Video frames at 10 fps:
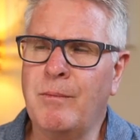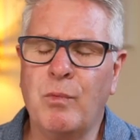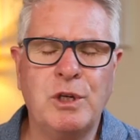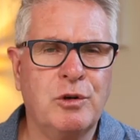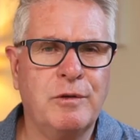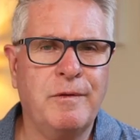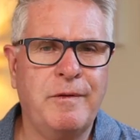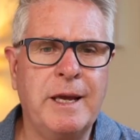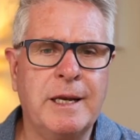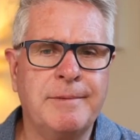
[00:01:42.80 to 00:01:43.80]
we should
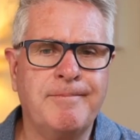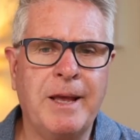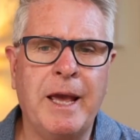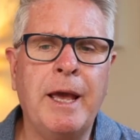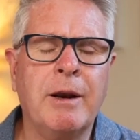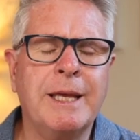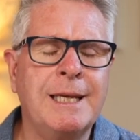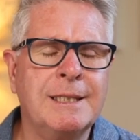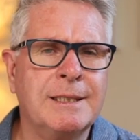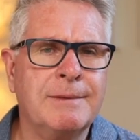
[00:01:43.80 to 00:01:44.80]
feel it. And I
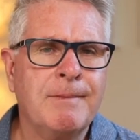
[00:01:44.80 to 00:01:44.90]
guess